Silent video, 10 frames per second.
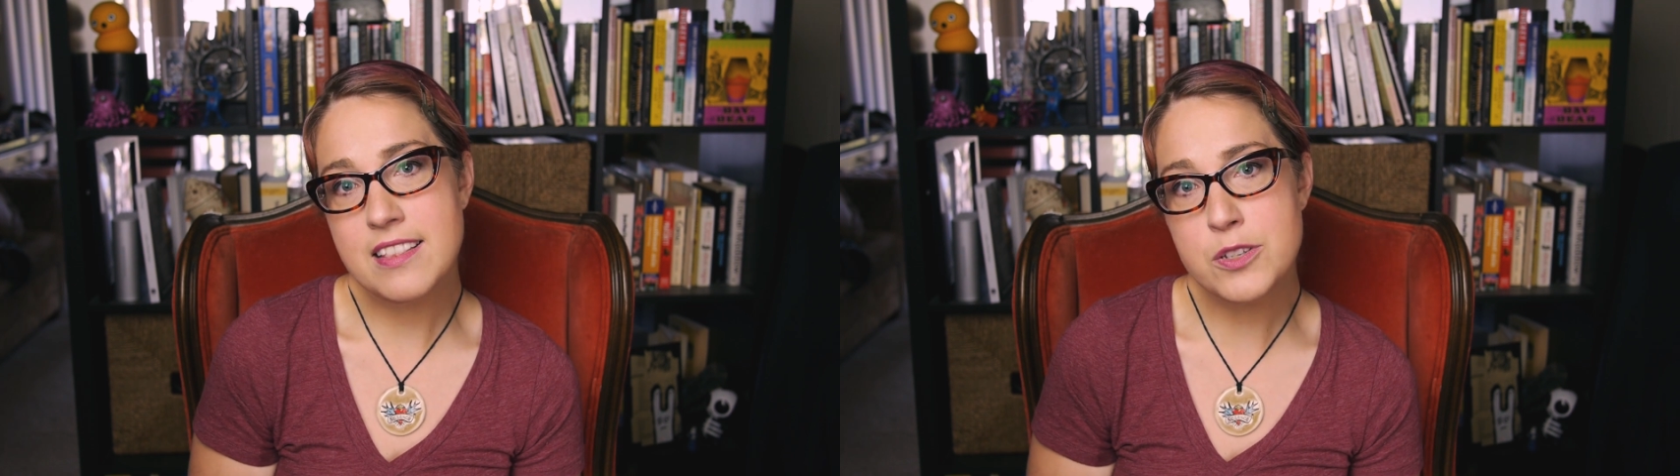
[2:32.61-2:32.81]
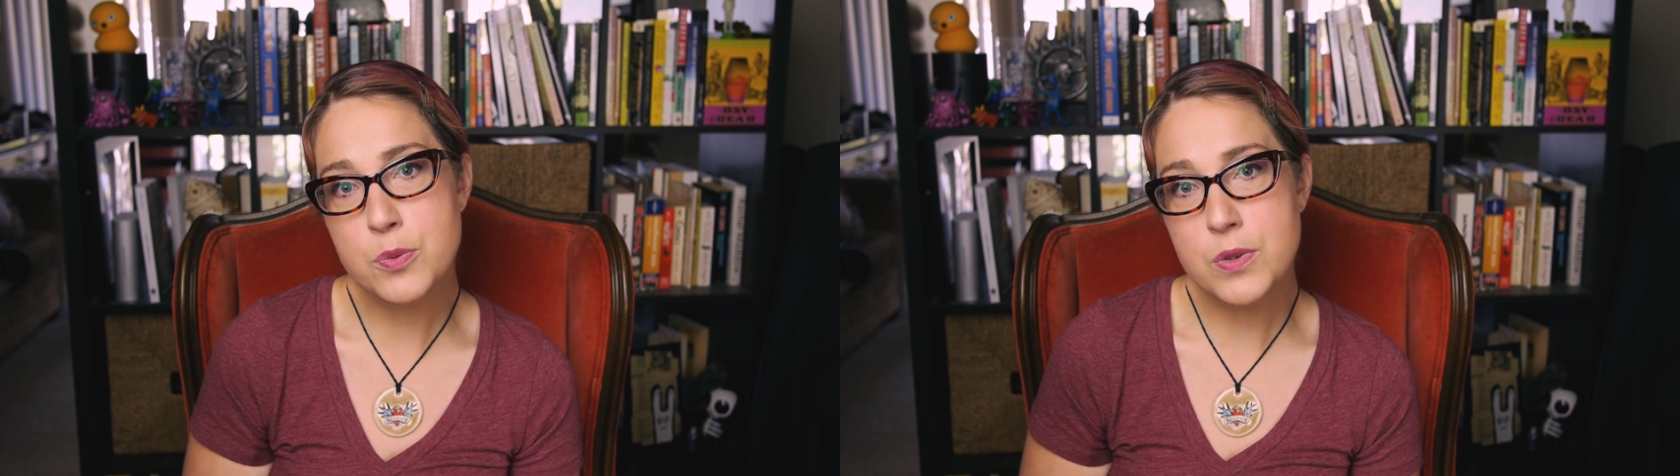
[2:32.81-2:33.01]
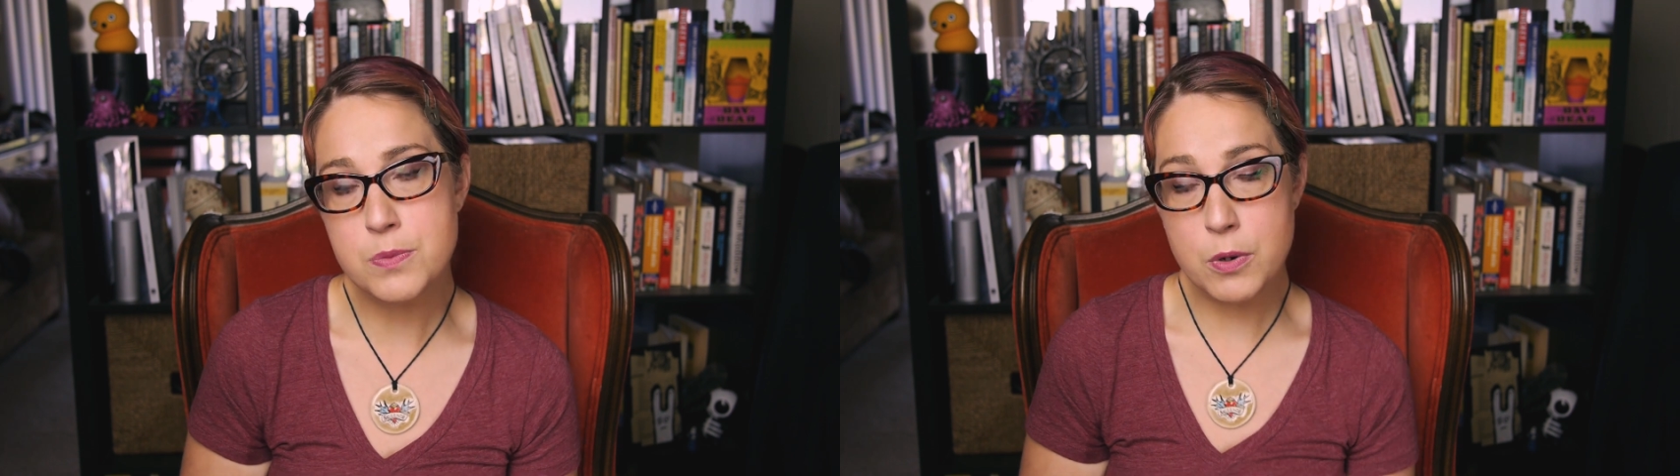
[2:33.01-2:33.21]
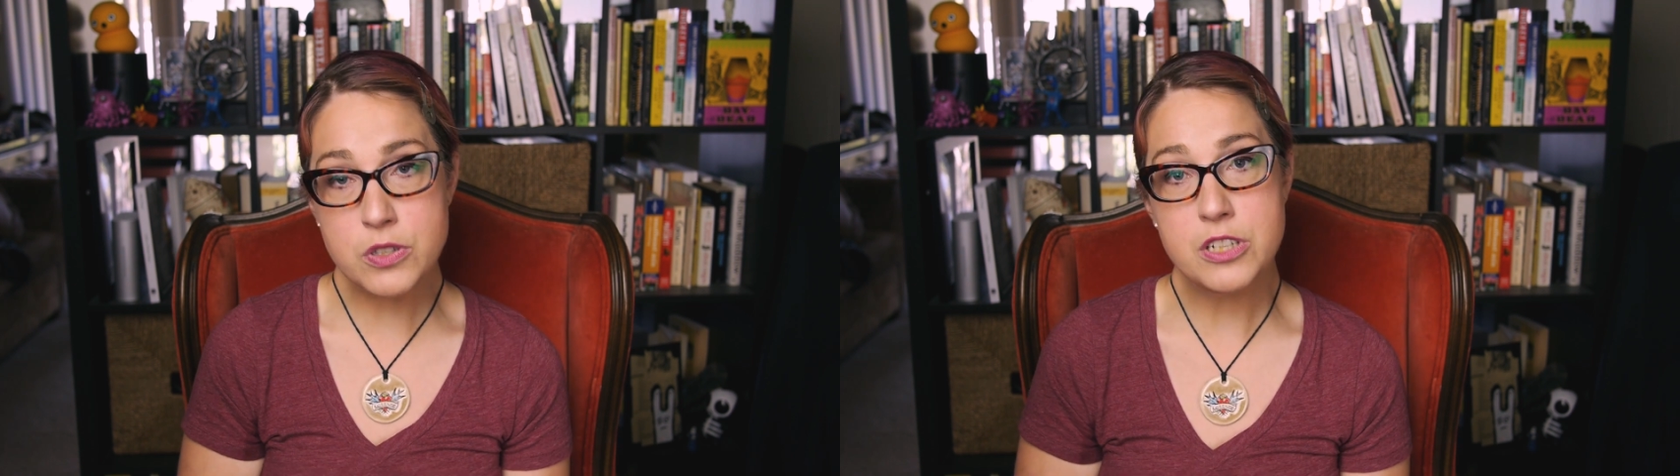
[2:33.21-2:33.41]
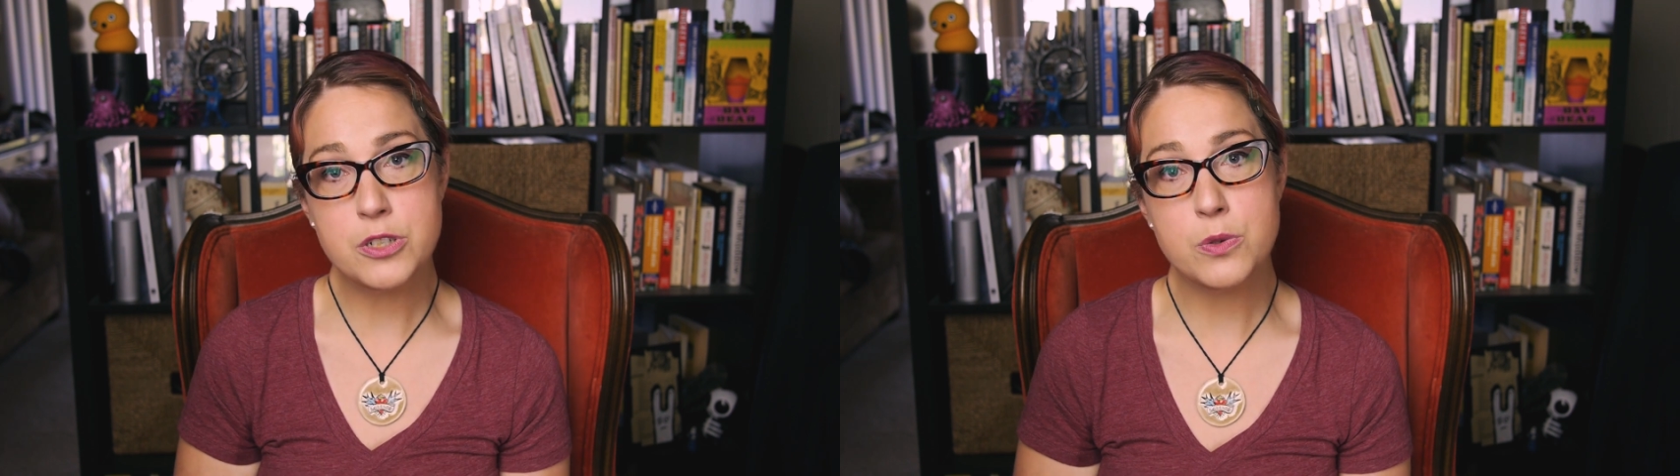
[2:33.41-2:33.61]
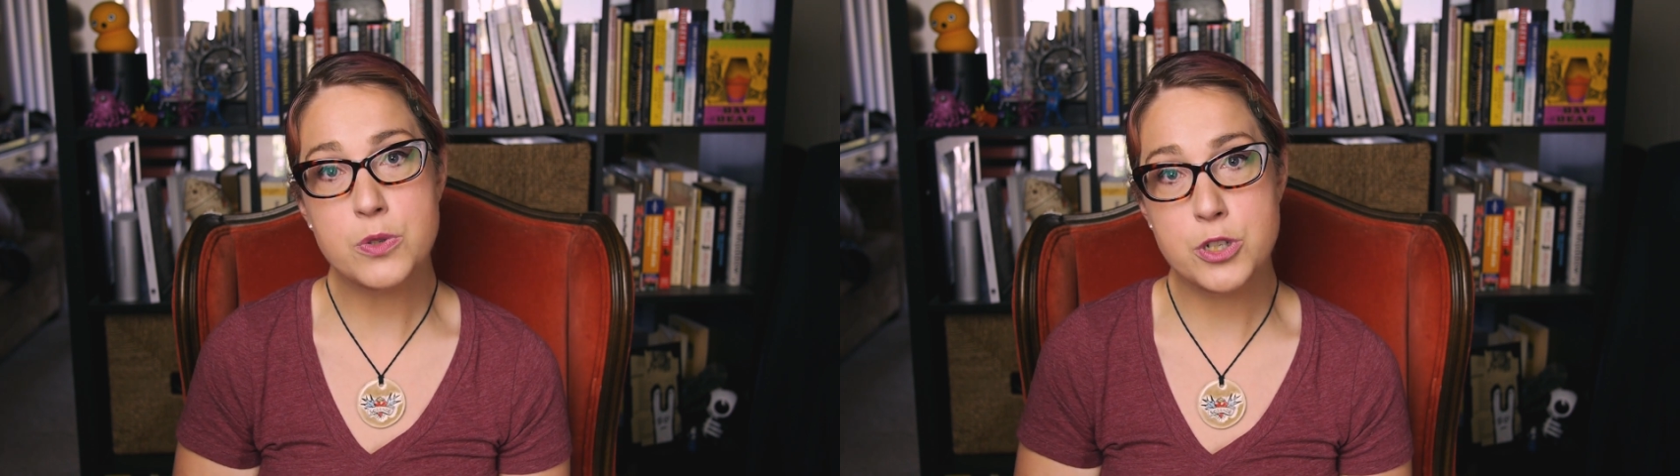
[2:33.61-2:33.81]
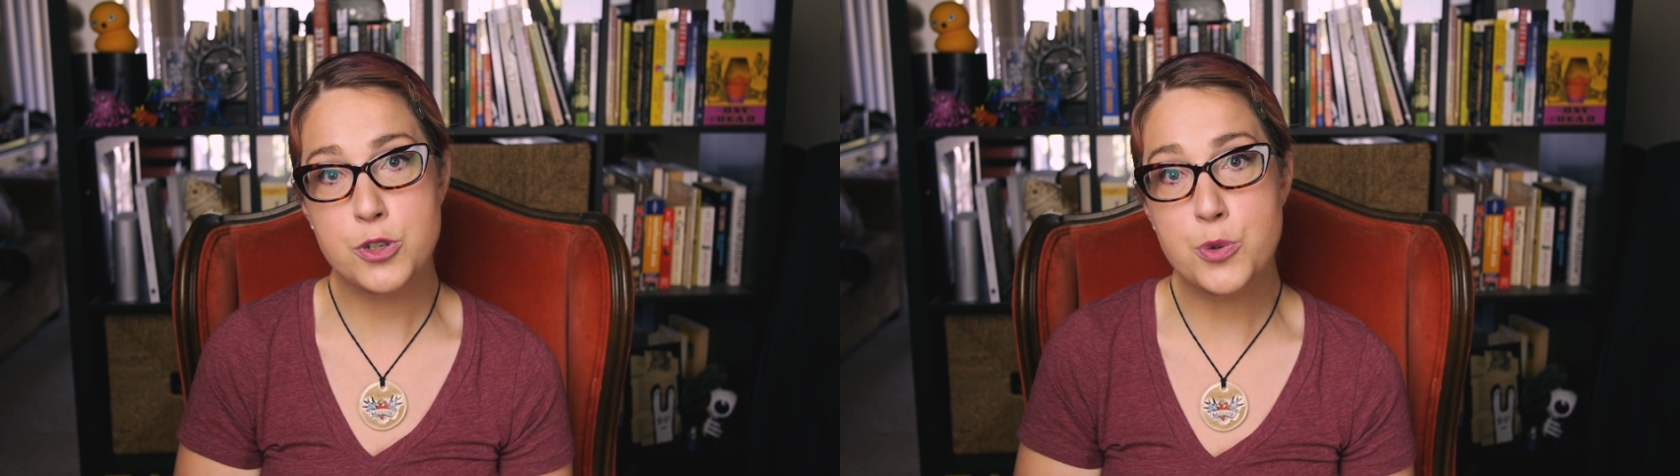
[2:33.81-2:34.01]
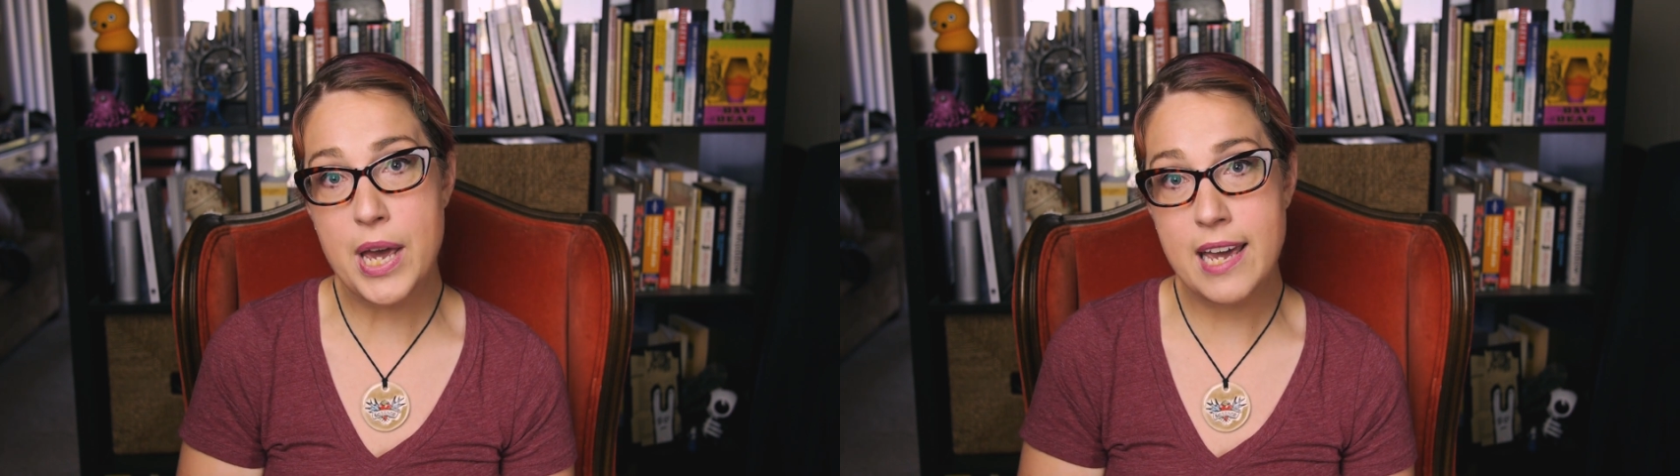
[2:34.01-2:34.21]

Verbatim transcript: this was mostly due to